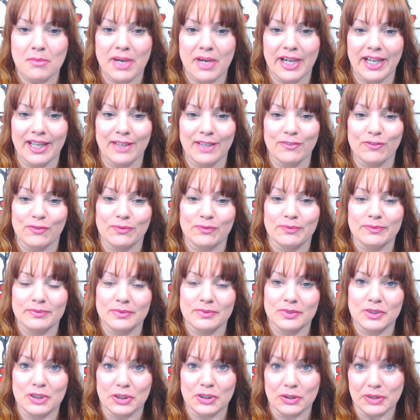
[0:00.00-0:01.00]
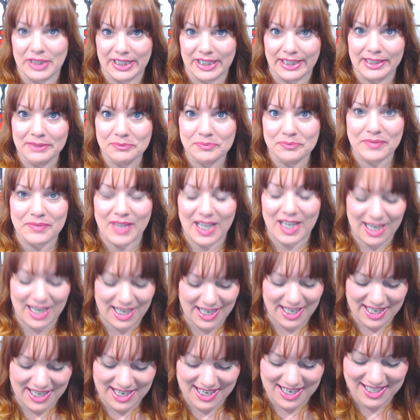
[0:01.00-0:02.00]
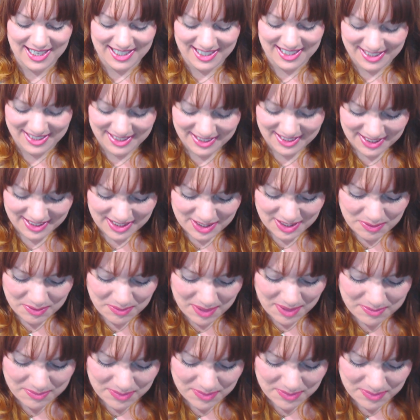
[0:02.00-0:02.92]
doing my duty, I